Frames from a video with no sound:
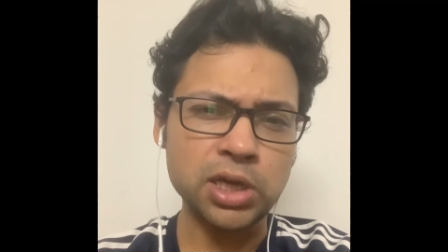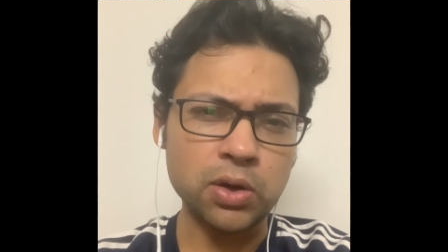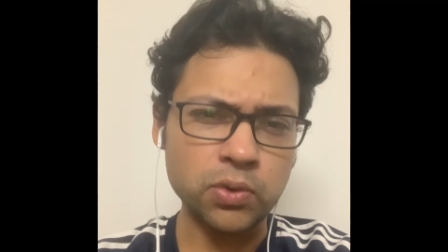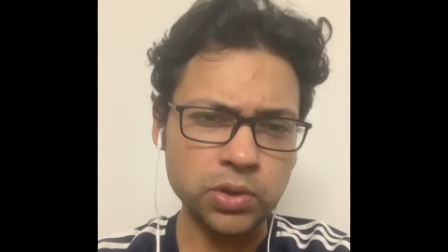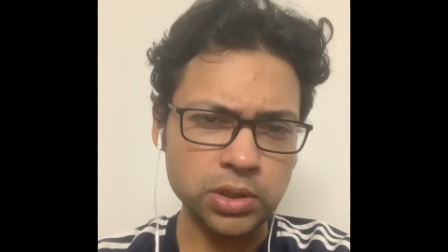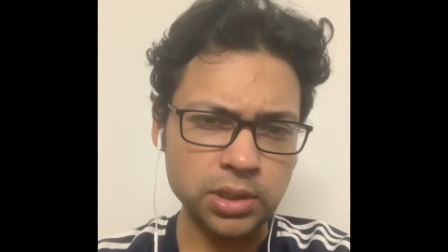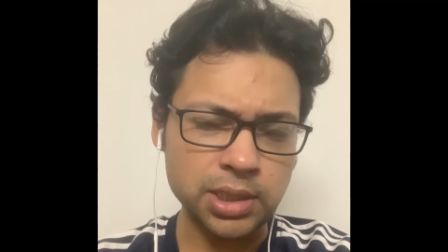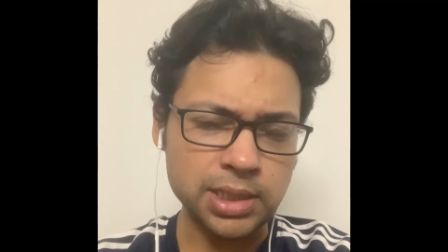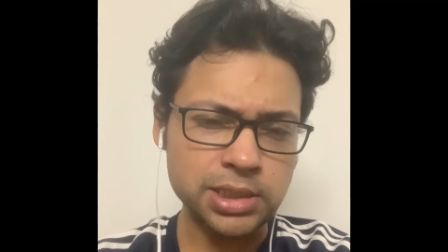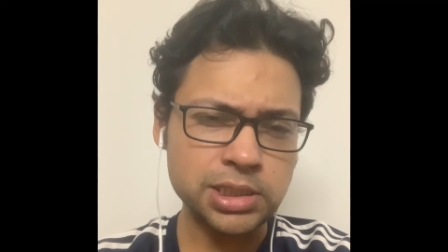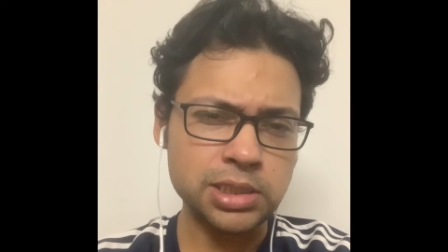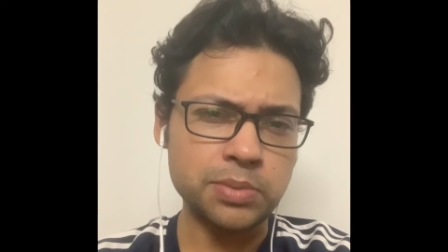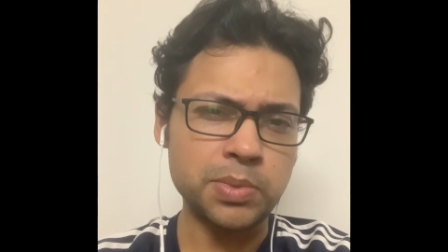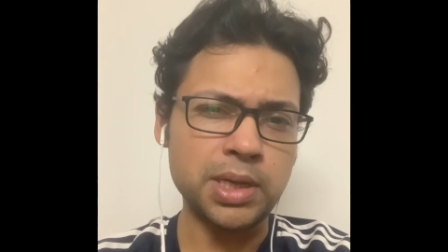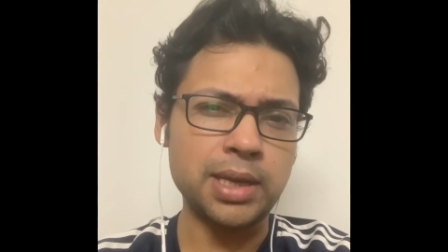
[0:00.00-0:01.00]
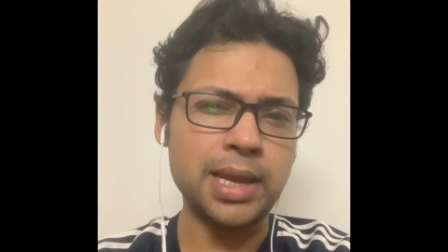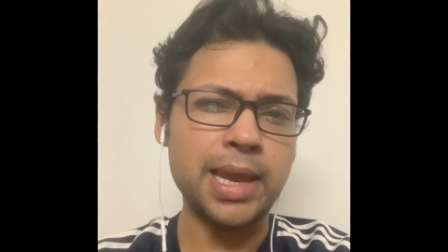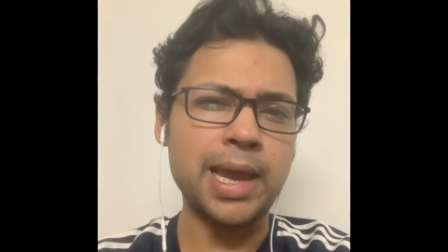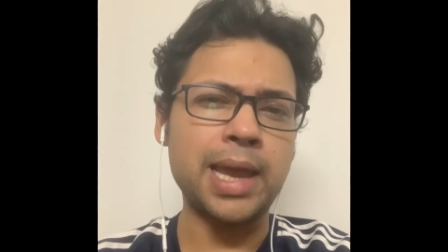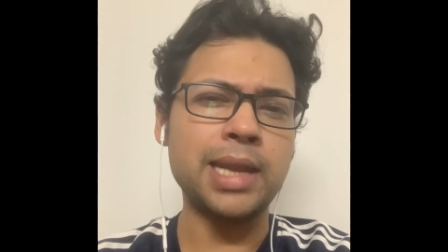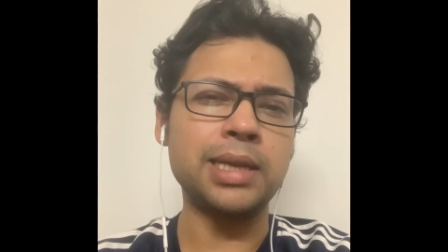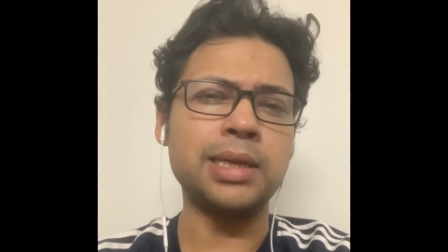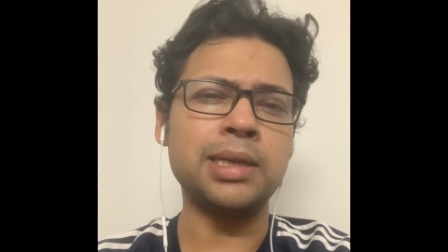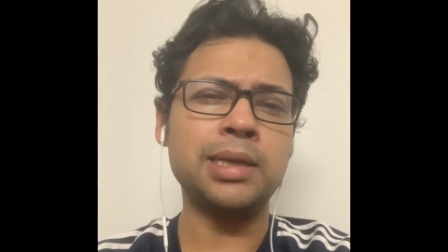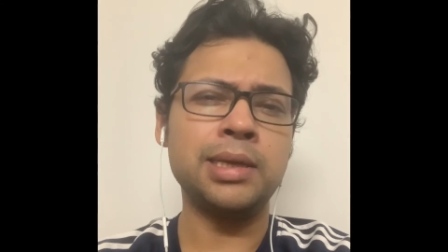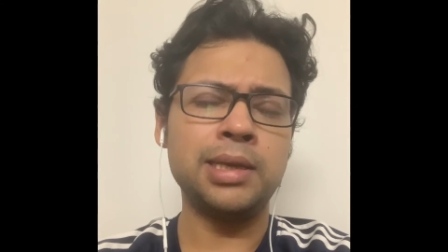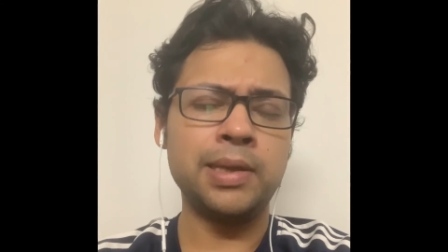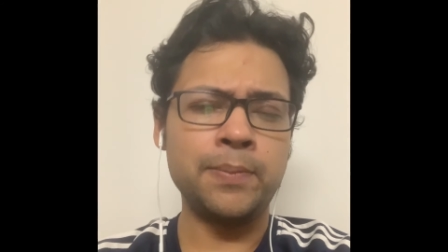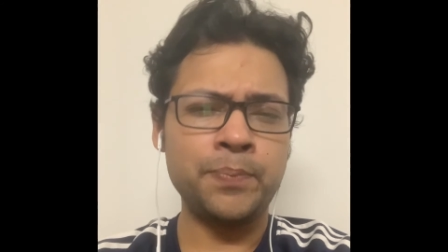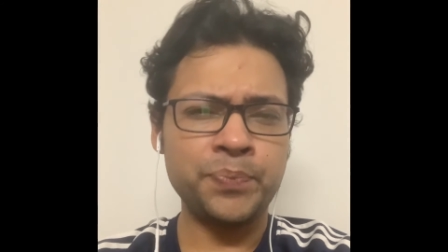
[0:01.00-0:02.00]
out to the customer and
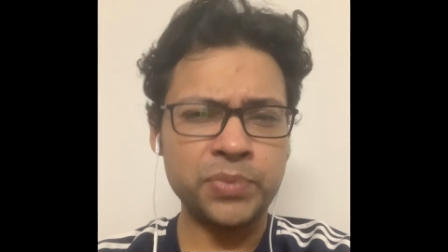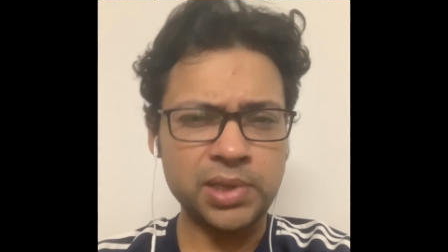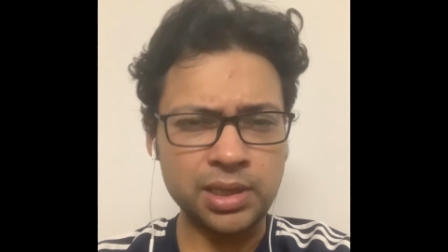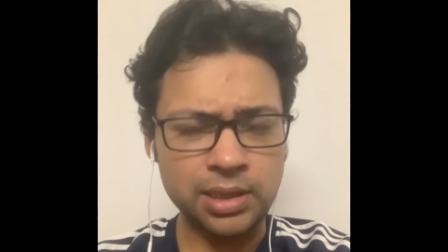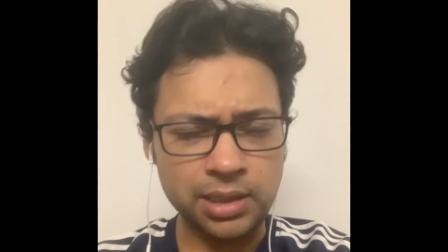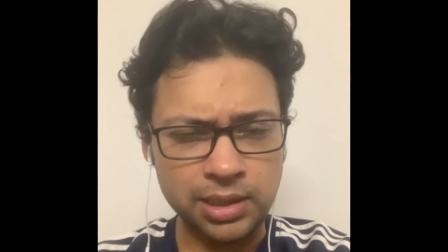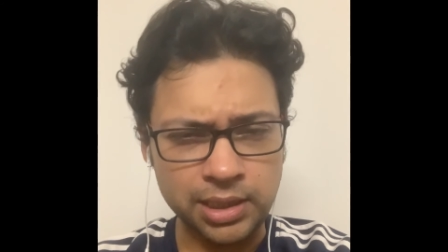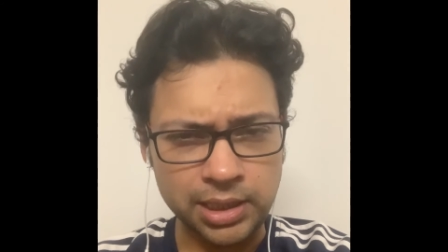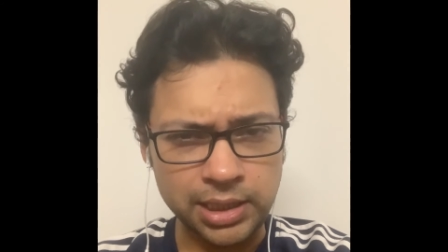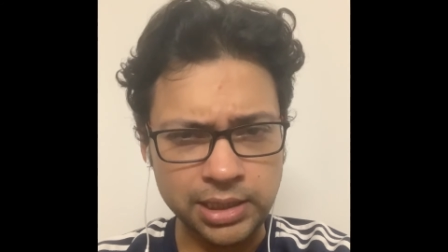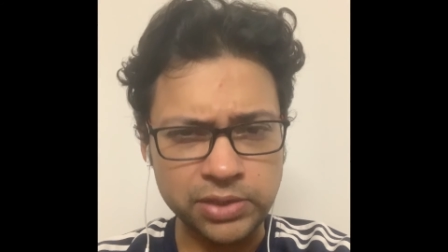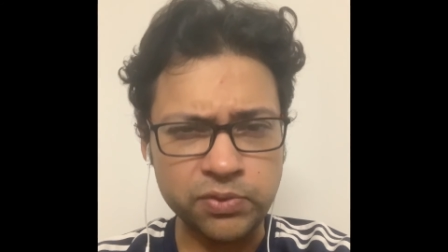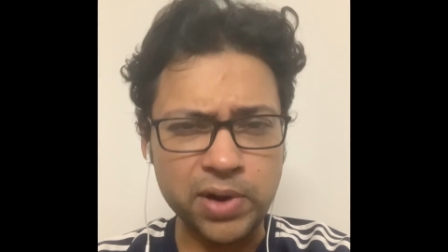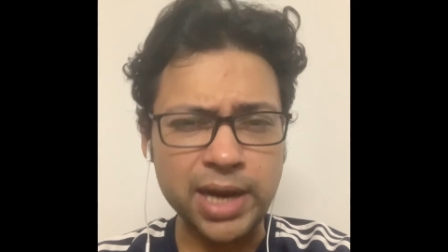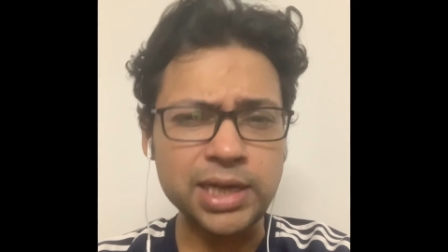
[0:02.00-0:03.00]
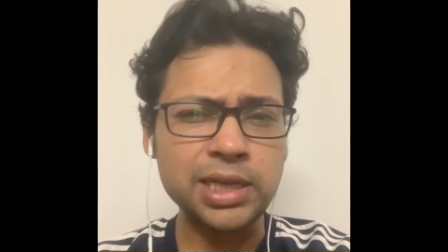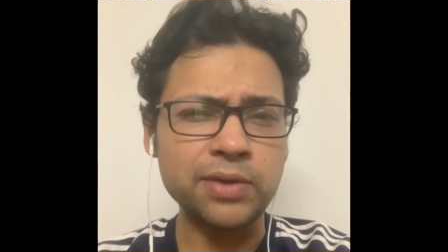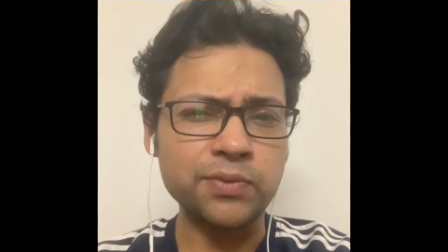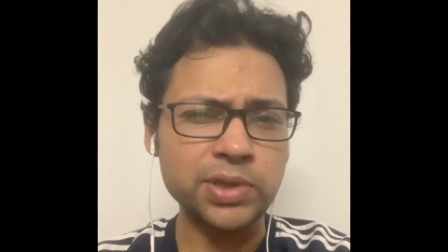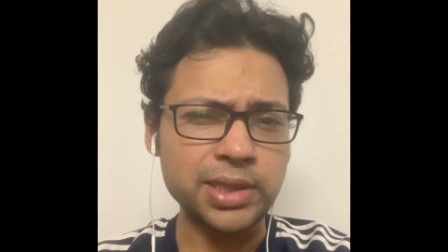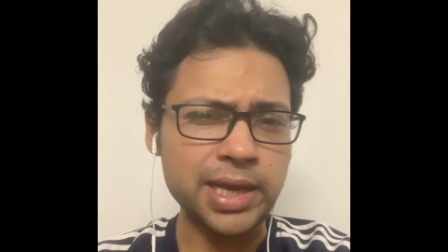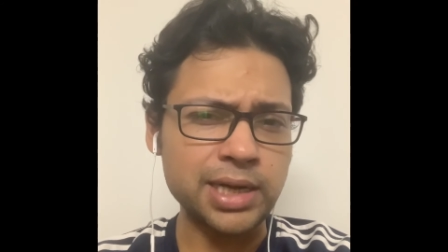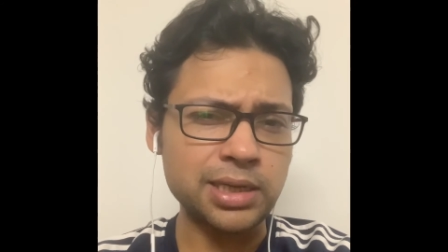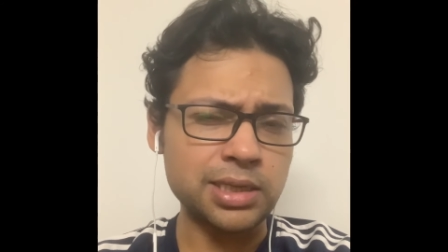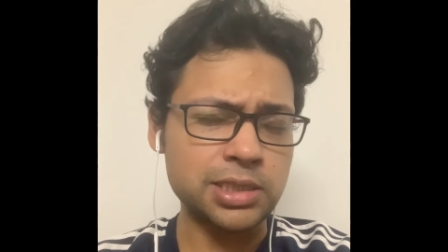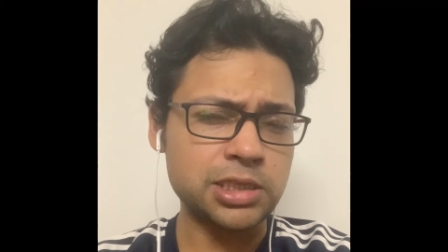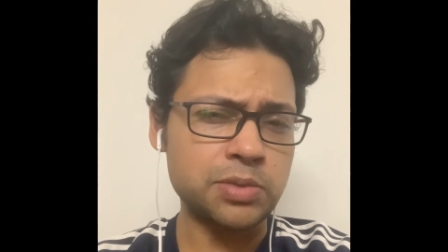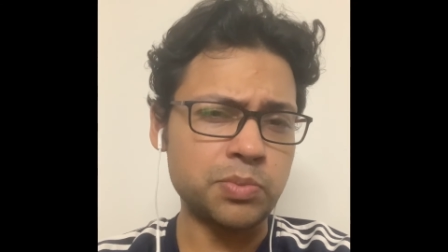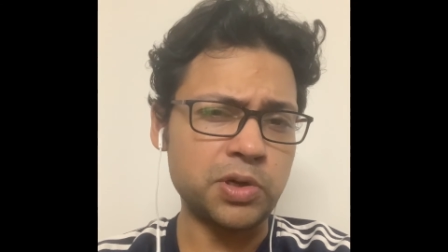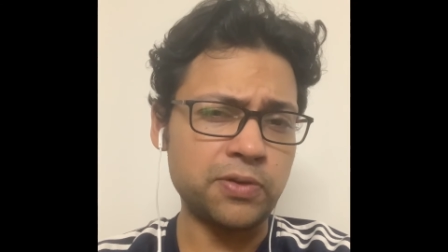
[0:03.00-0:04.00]
uh, interacting with that
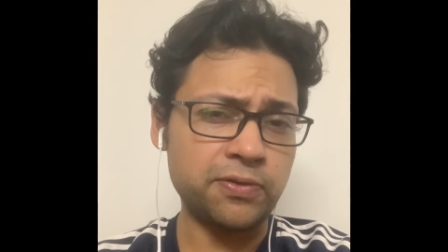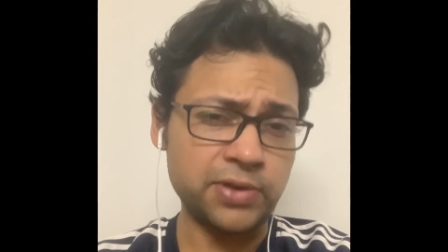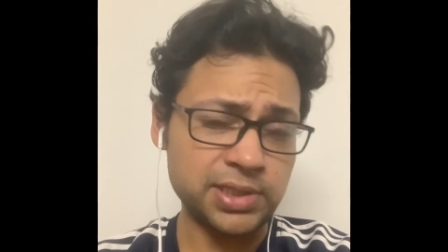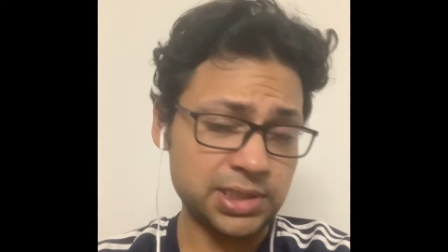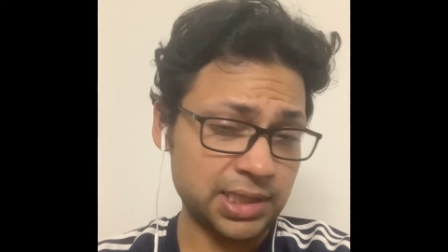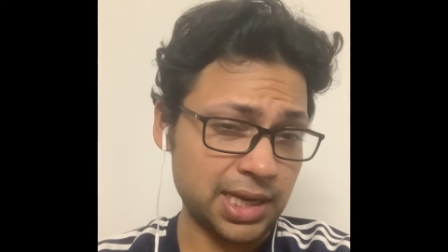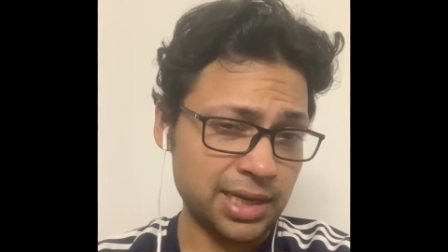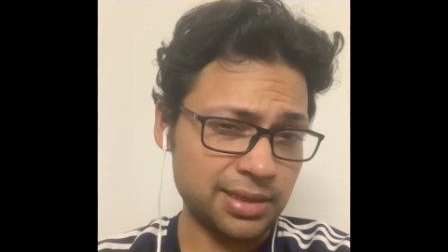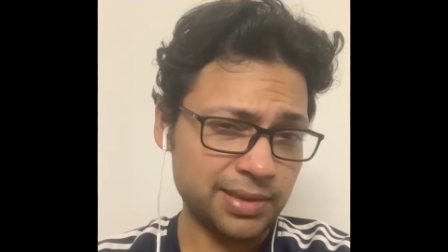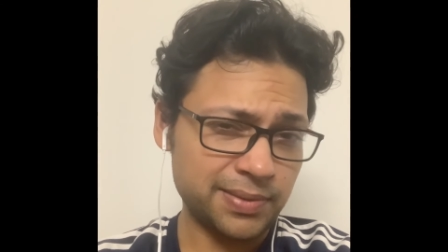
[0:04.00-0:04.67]
customer firsthand.